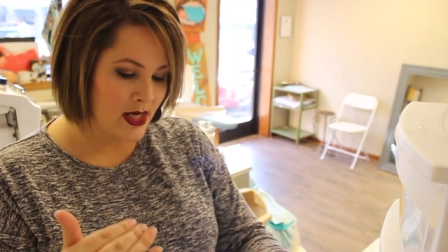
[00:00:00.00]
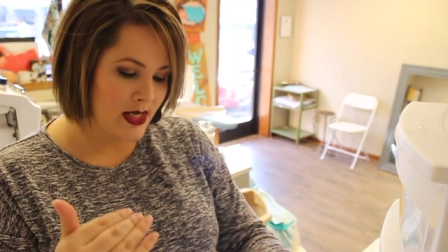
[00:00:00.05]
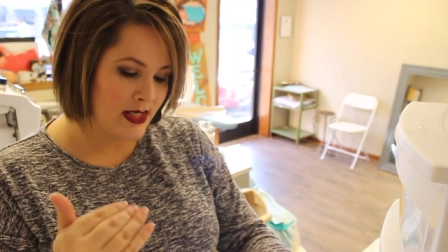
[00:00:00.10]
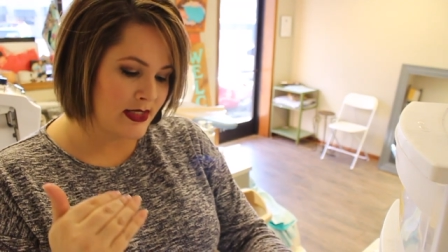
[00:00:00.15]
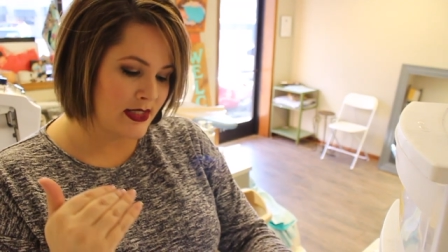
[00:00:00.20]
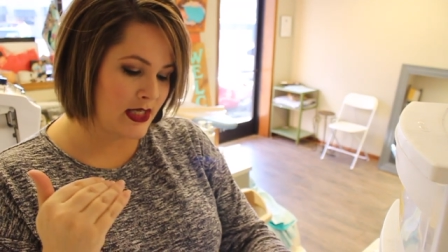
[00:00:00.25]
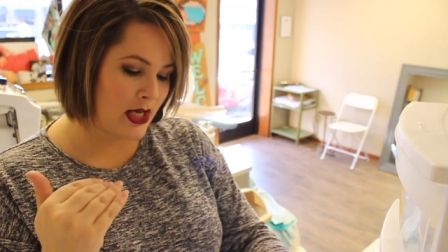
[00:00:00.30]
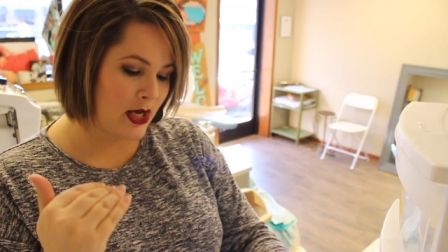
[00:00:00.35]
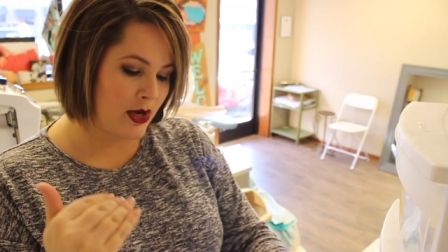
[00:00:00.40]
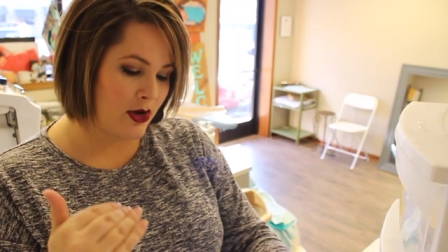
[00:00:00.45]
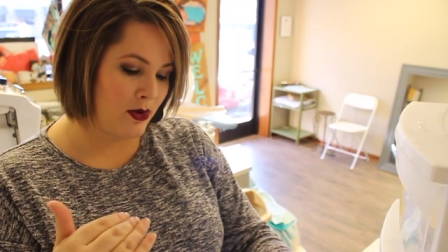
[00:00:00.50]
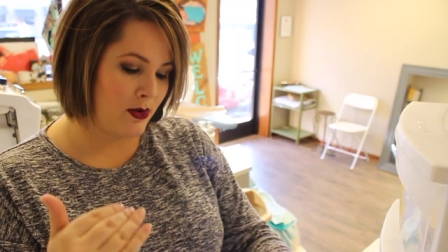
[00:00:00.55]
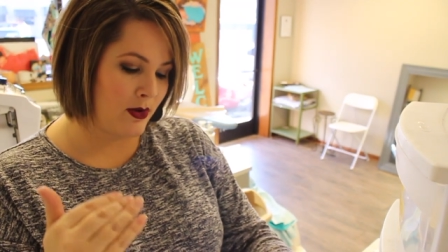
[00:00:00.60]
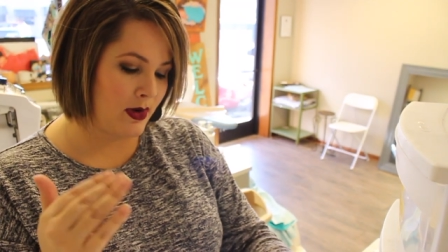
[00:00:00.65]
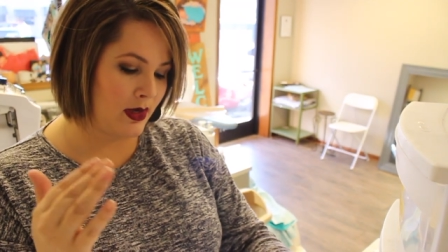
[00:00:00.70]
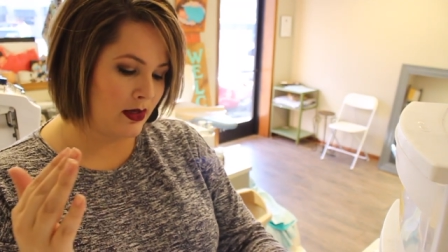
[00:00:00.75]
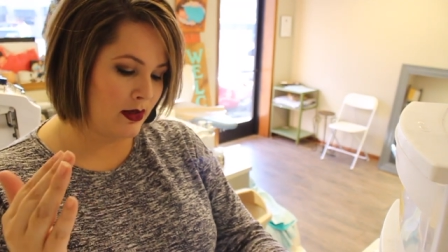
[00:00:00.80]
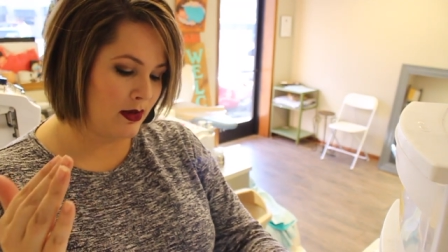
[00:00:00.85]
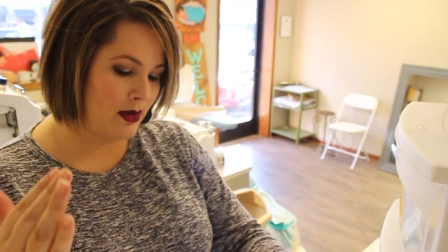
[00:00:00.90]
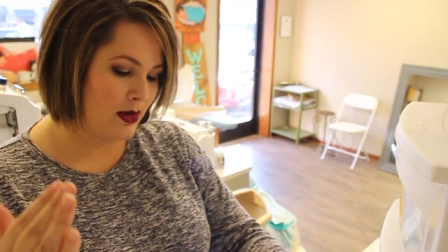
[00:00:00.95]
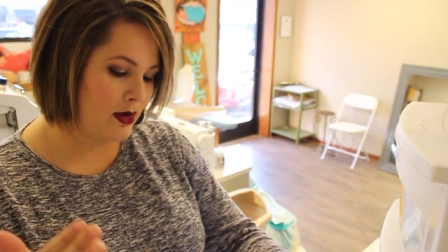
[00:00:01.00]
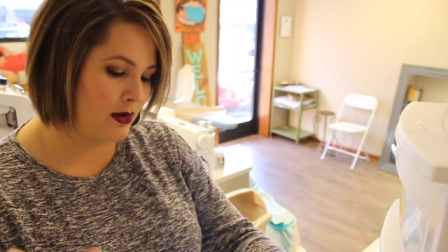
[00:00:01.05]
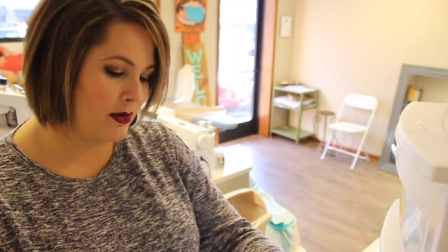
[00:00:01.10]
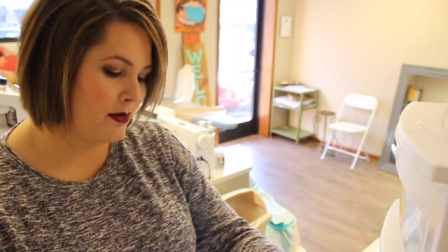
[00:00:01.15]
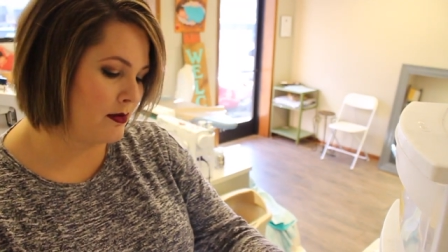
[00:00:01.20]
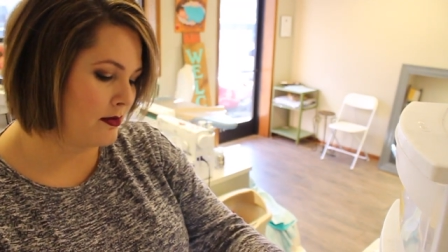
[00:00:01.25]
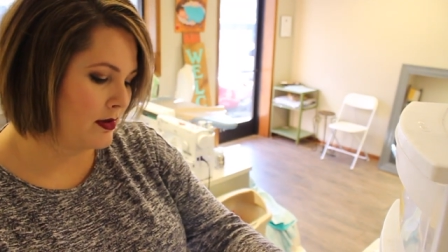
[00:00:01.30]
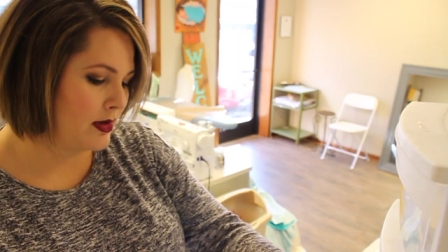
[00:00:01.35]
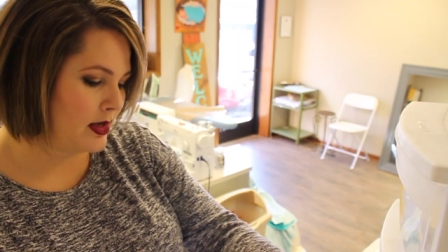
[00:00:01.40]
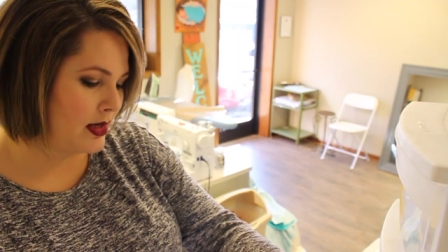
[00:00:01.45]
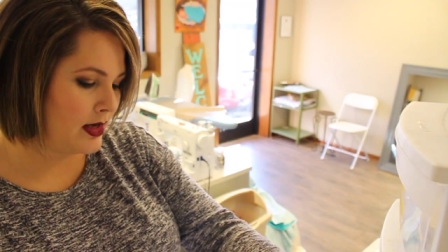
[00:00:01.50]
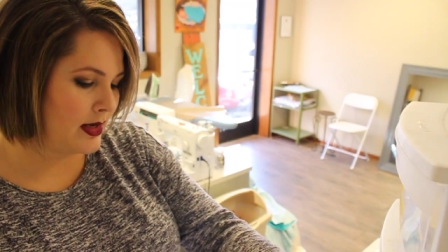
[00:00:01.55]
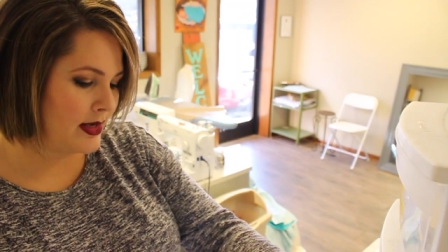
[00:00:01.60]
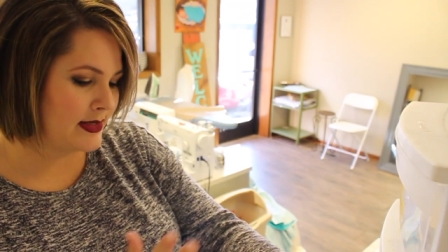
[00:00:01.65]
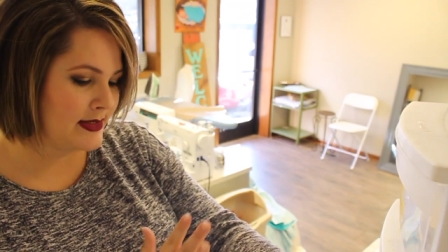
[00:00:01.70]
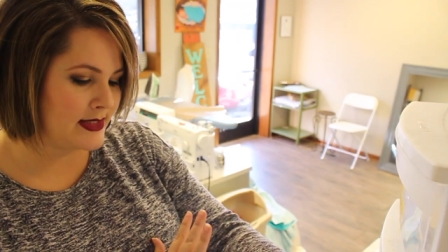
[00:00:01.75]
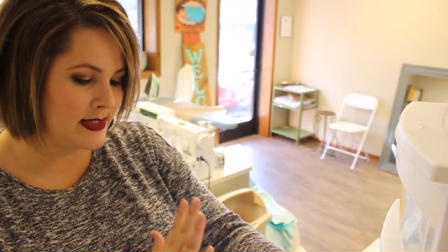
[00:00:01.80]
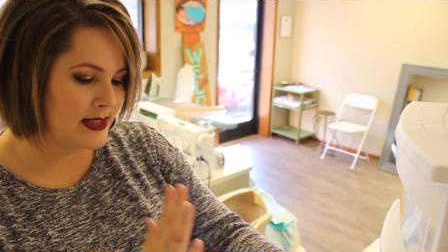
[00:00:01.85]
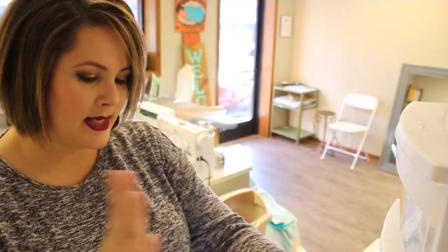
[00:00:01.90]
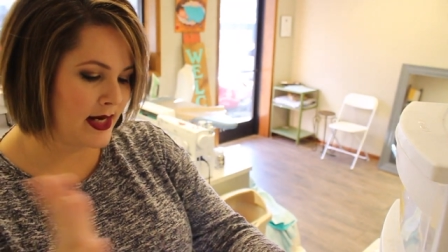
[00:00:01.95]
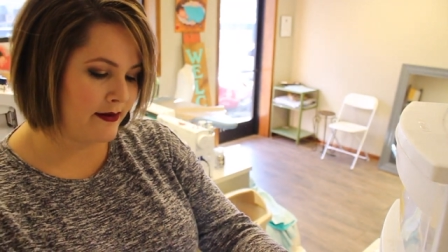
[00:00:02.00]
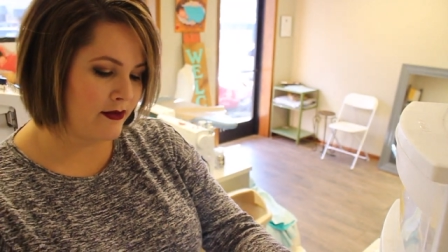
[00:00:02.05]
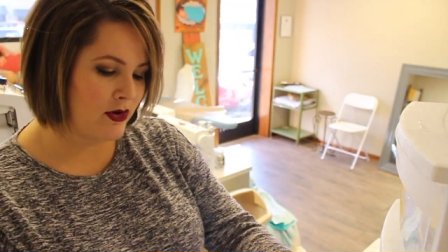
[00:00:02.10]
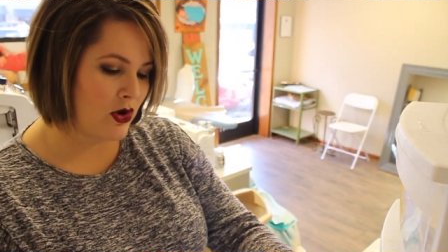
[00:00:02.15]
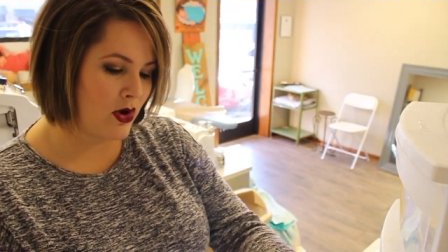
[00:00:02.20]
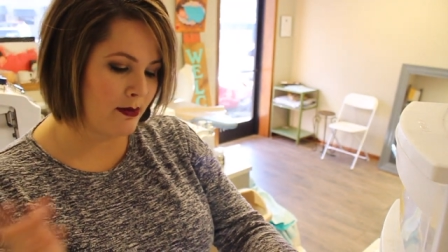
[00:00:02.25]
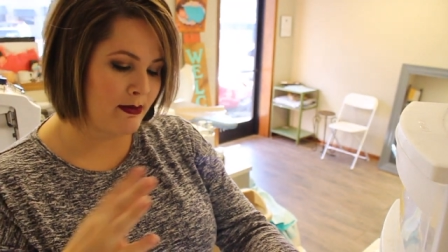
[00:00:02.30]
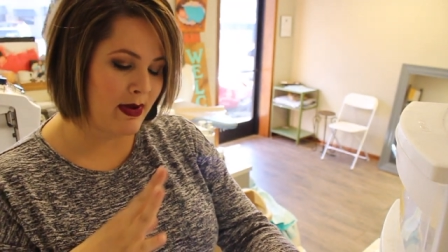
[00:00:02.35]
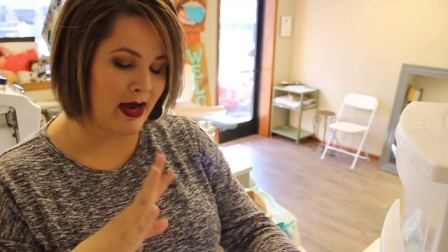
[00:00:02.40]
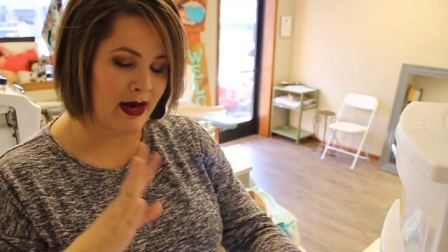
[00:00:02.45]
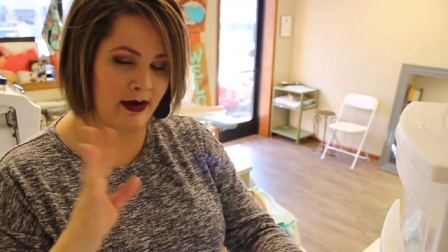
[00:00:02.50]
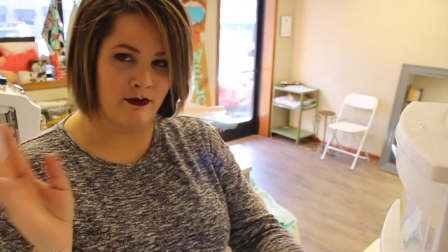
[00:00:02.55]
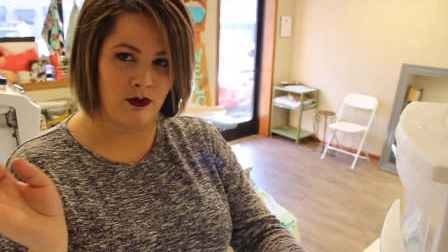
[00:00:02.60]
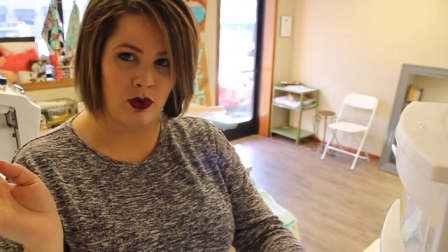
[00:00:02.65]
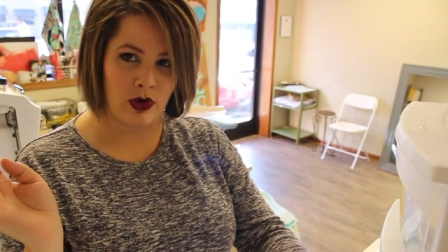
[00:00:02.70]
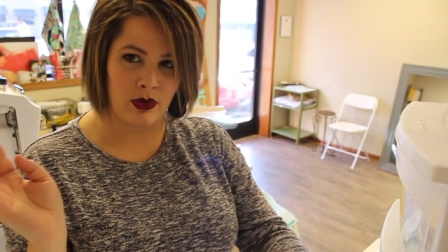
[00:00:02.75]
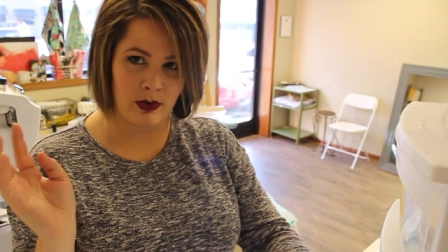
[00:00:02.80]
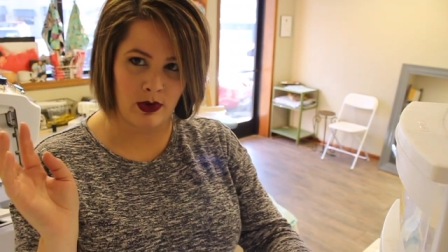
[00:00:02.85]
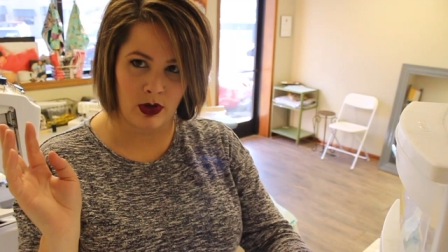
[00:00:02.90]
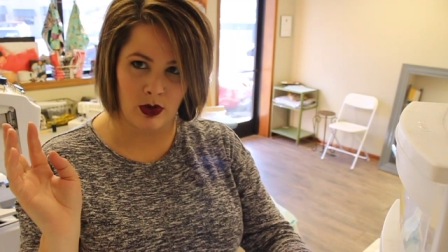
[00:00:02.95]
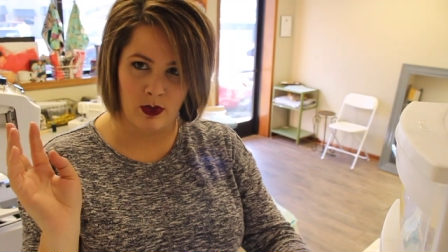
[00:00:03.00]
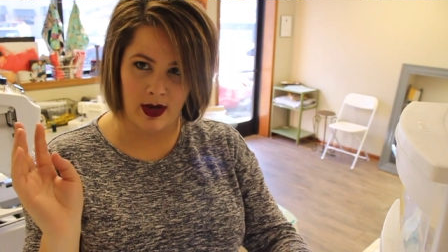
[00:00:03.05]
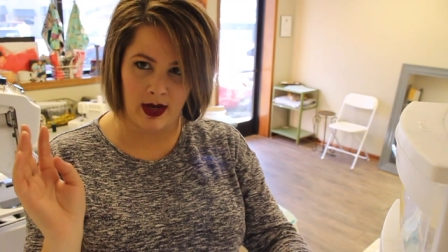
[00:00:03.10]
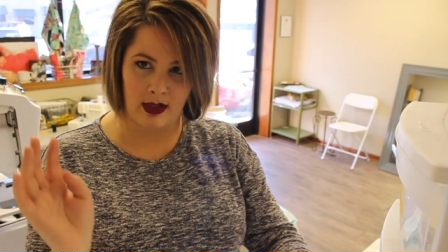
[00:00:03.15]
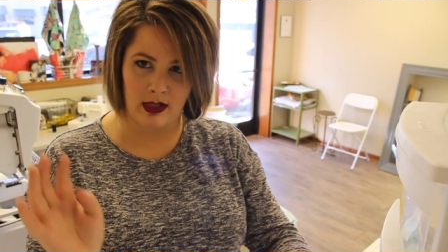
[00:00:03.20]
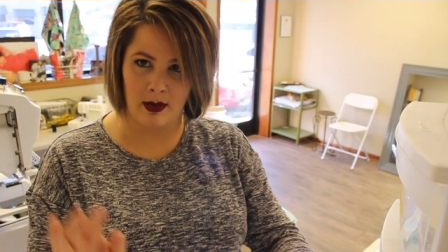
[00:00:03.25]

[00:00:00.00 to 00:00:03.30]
So instead of going back and forth real quick,